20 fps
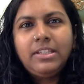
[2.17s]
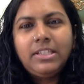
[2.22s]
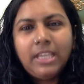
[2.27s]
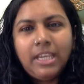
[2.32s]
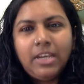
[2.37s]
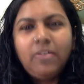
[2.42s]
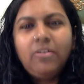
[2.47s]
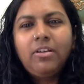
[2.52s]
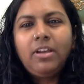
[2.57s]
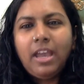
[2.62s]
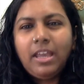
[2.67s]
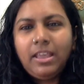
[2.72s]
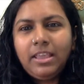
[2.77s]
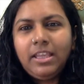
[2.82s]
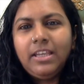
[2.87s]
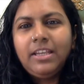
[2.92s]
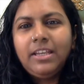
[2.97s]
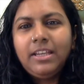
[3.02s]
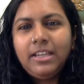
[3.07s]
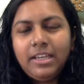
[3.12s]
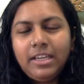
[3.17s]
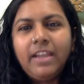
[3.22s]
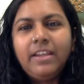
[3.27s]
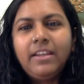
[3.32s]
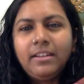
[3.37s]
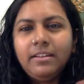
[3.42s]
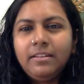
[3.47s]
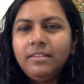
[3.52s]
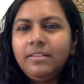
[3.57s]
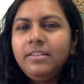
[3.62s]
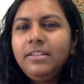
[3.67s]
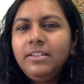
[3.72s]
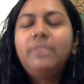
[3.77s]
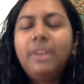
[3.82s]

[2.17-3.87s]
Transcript: I was like, okay, I think I can